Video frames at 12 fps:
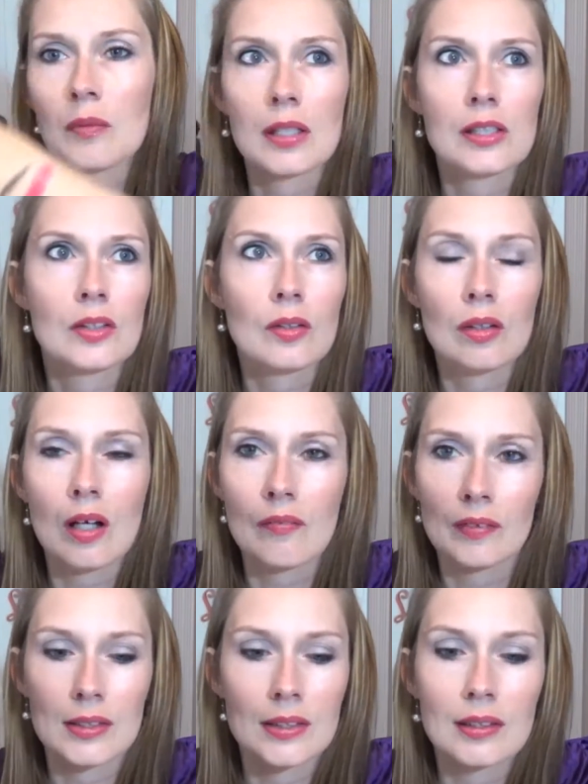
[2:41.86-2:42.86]
want to turn it off
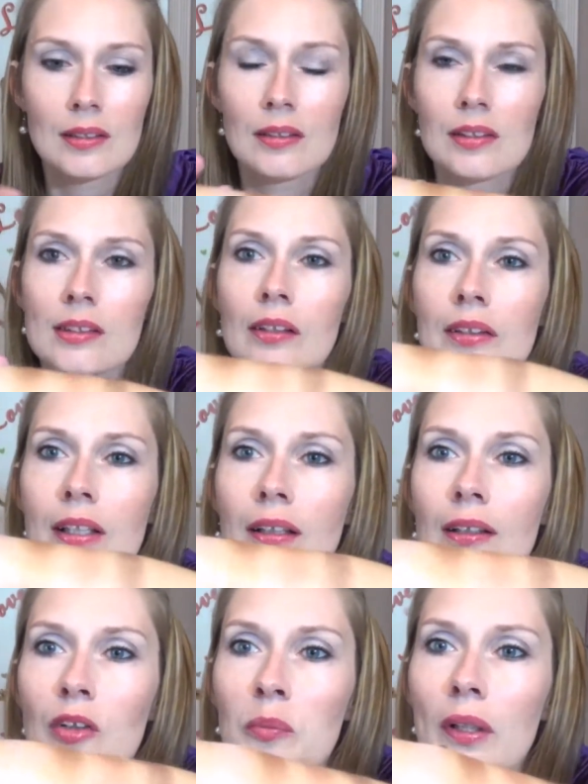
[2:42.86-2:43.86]
because then it looks all
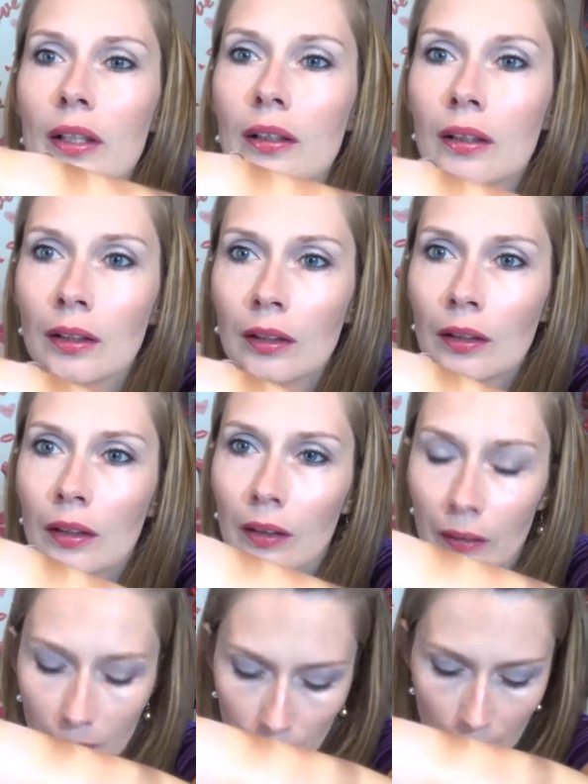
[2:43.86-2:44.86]
yellow, but
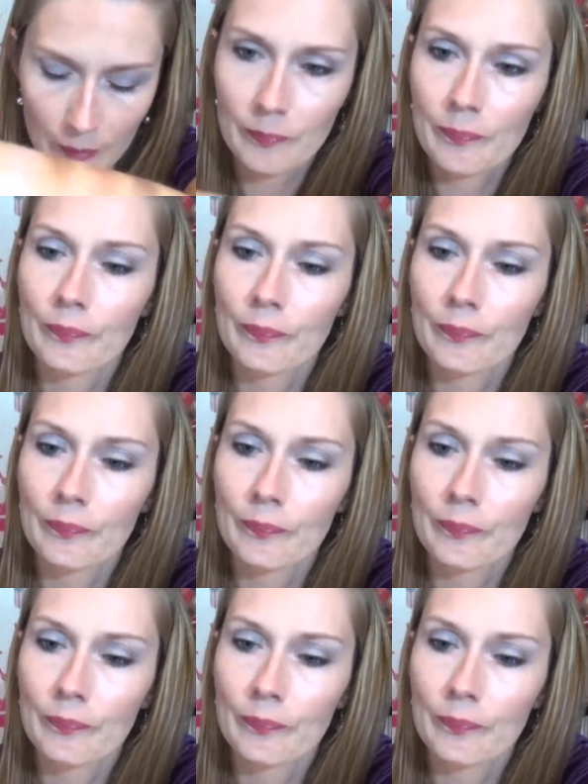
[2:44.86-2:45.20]
okay.